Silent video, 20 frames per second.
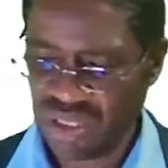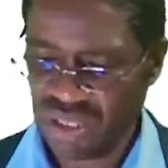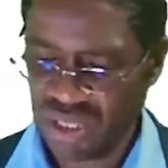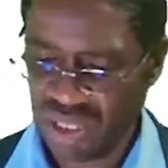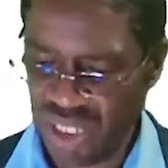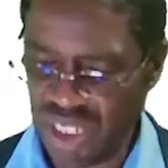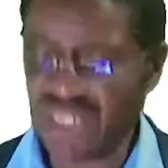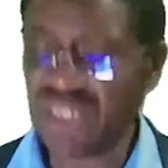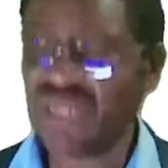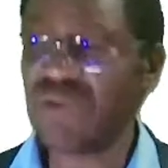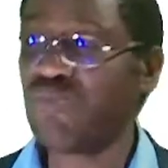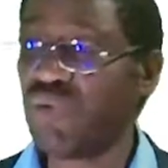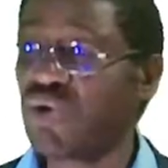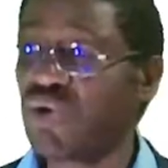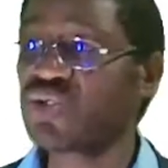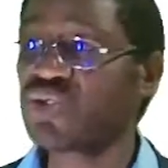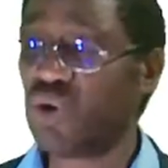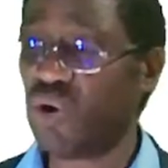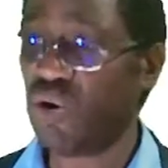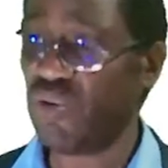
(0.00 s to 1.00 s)
in the
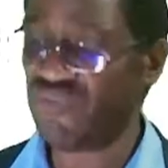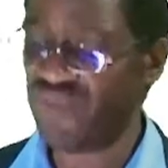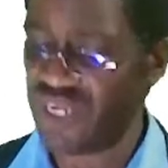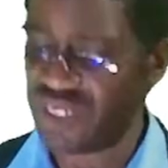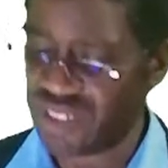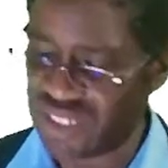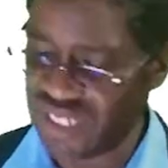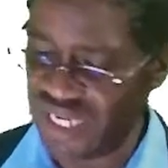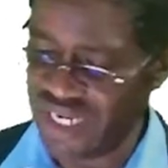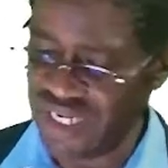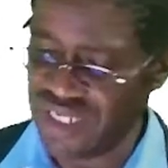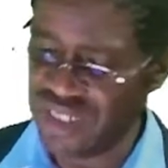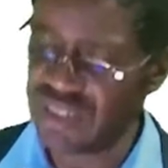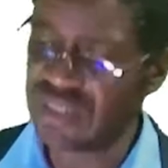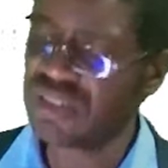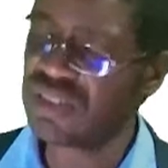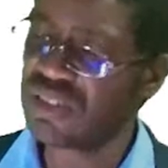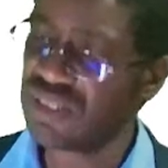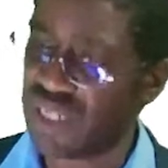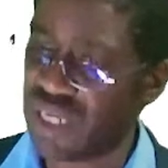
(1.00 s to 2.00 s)
books of the
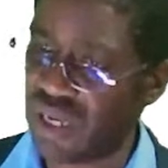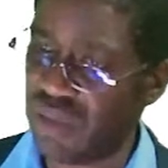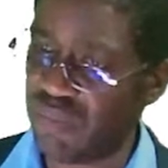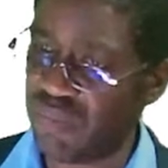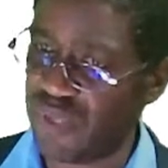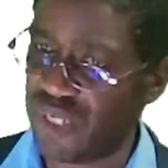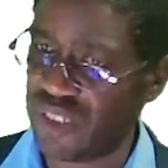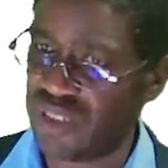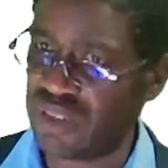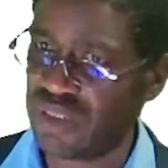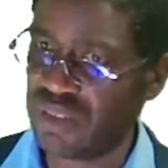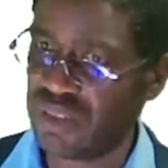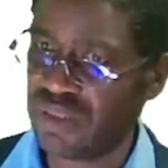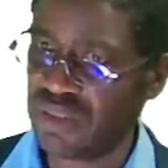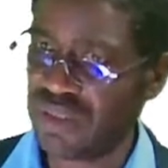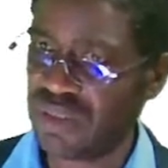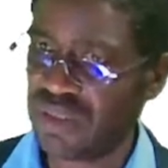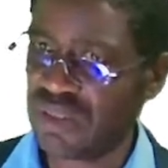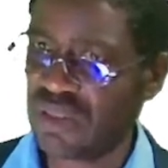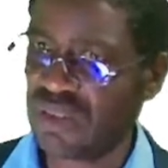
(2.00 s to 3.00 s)
selling company.
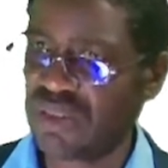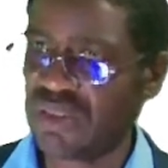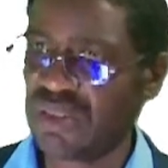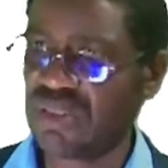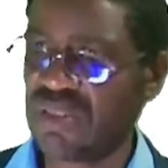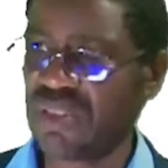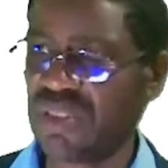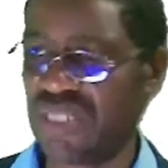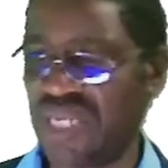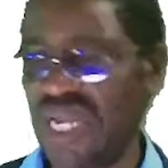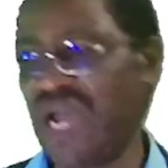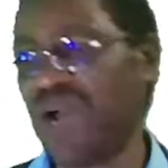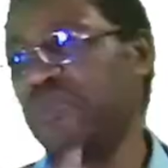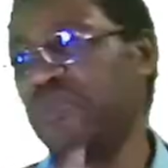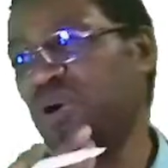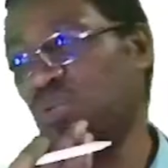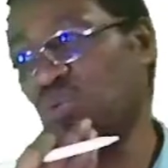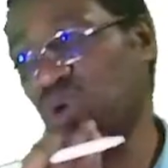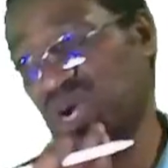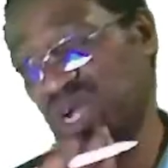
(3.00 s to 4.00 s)
Number
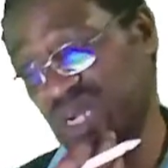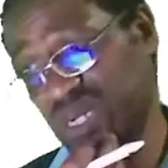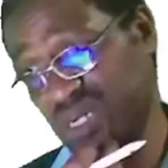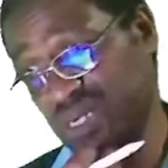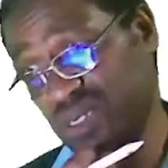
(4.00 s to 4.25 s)
one,